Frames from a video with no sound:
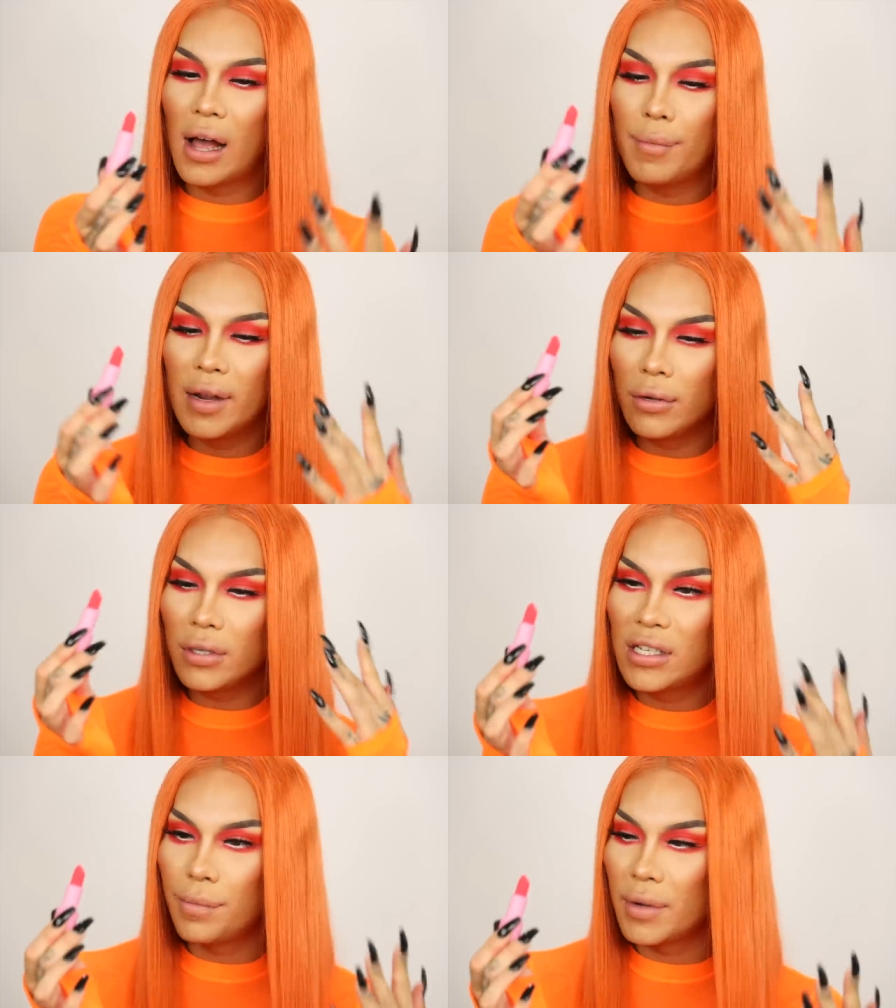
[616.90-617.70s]
A little
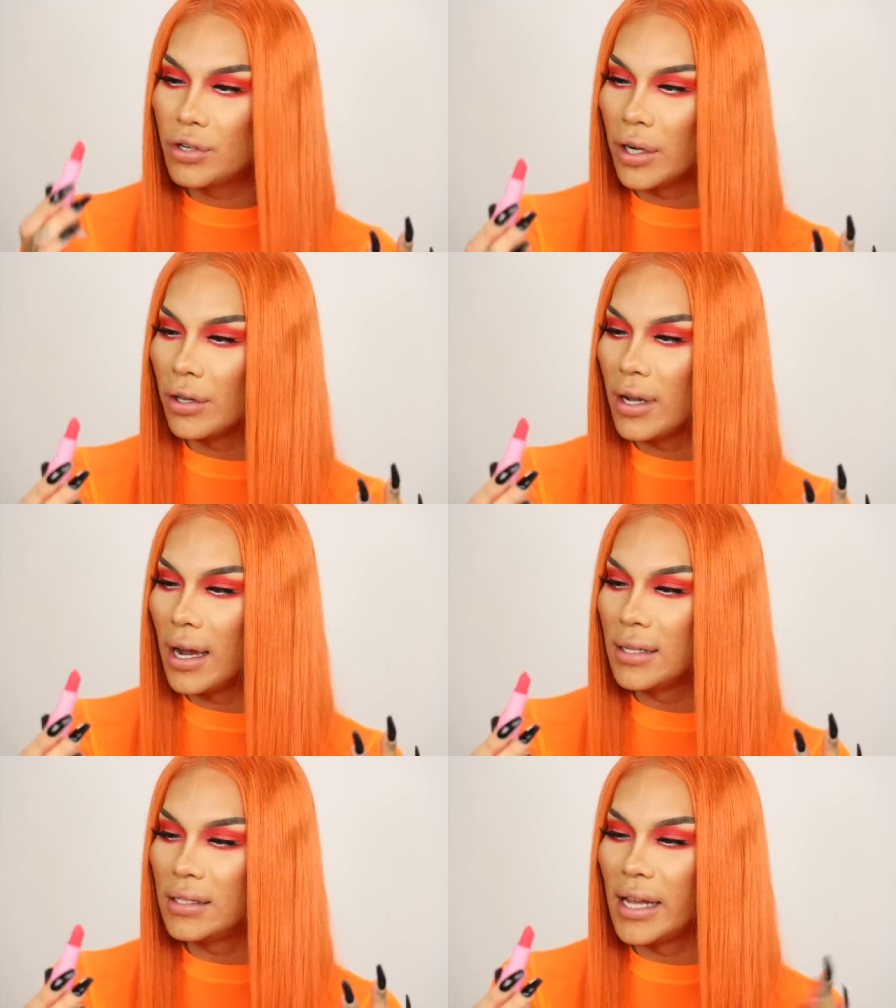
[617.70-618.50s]
tip and trick, you
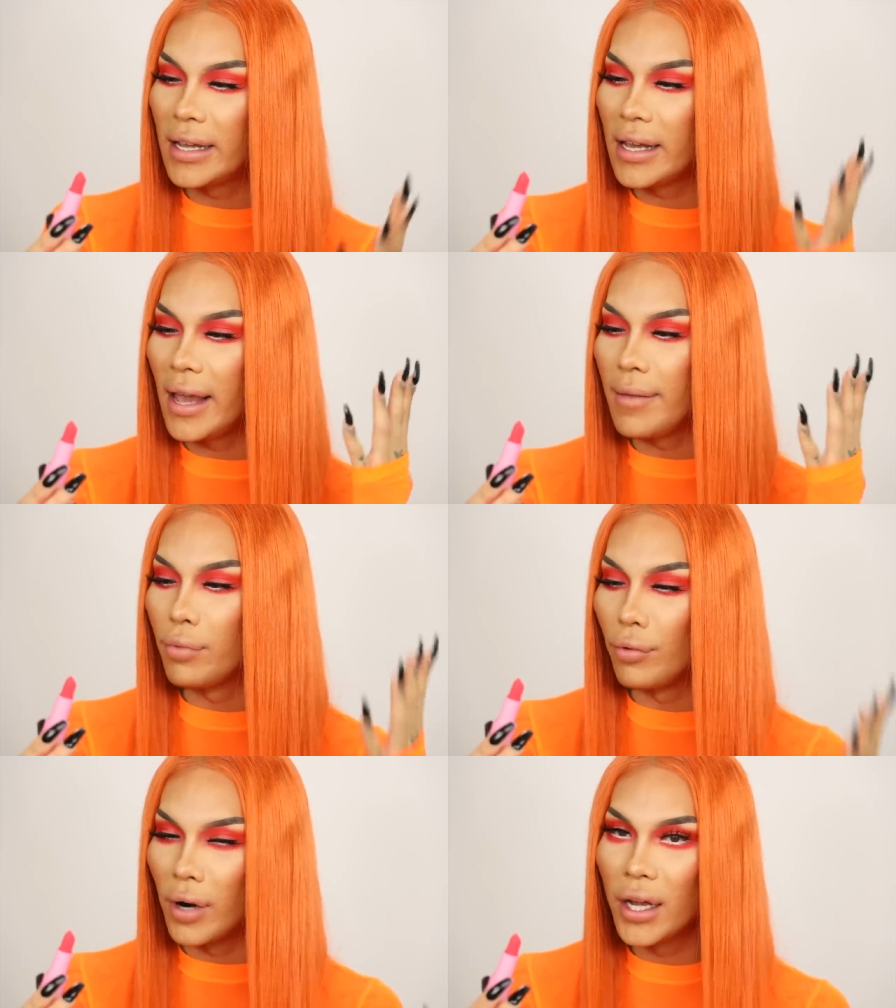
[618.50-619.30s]
guys, taking a
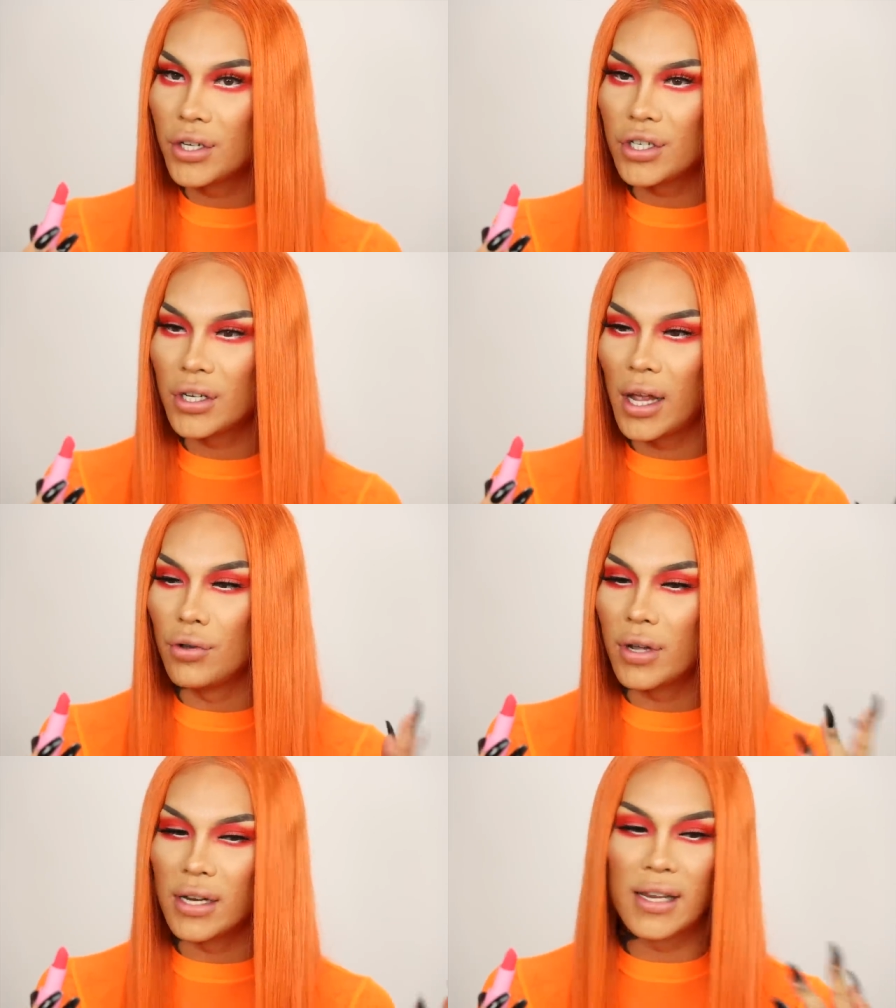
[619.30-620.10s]
brush,
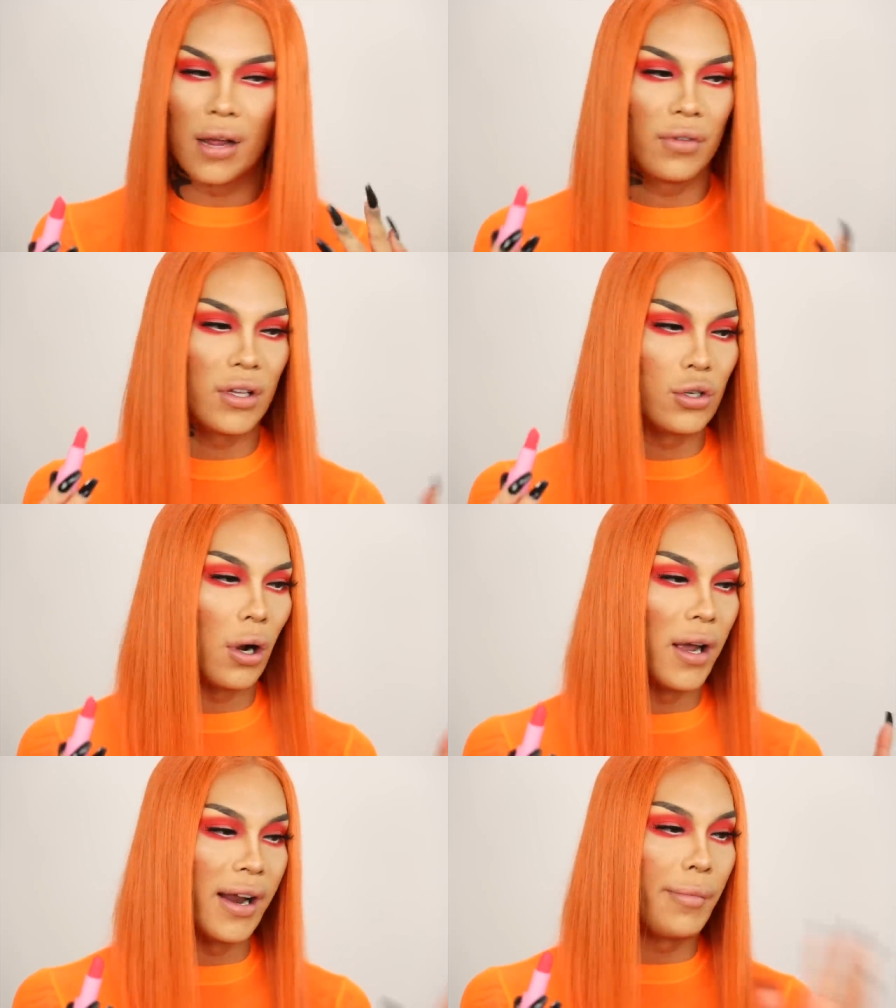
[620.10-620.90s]
you can definitely
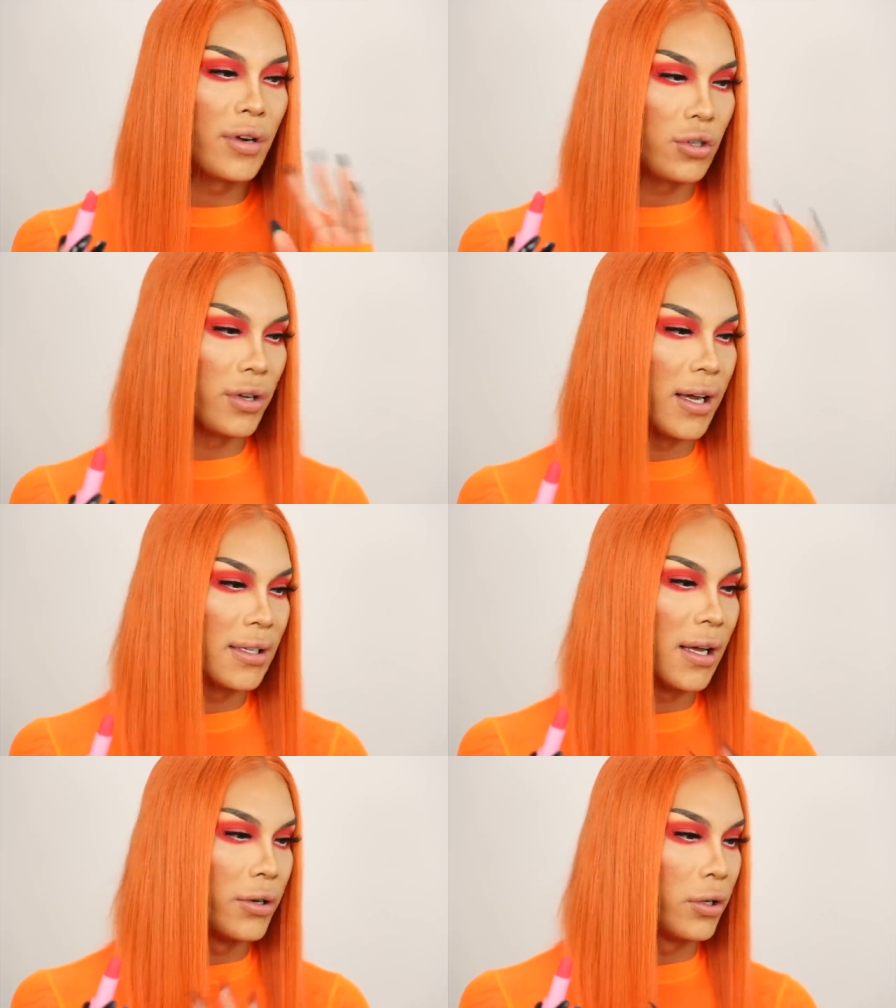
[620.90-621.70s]
draw it, and I'm gonna show you guys
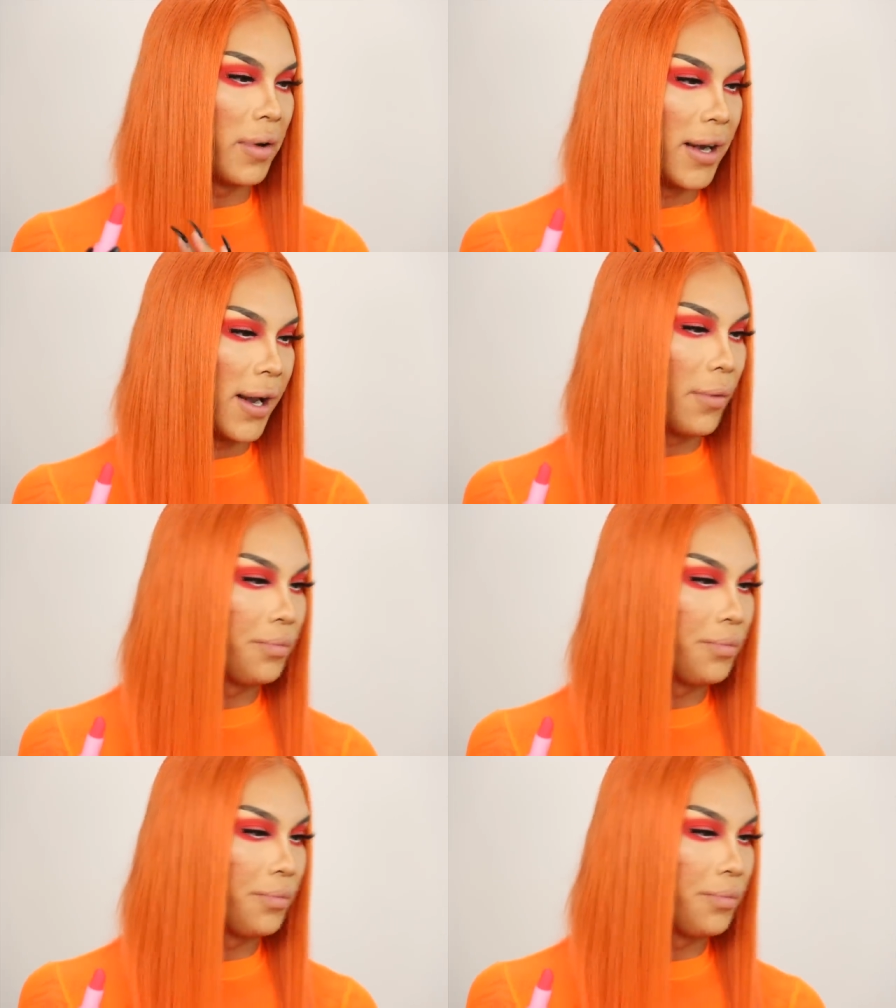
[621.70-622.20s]
how to do it right now.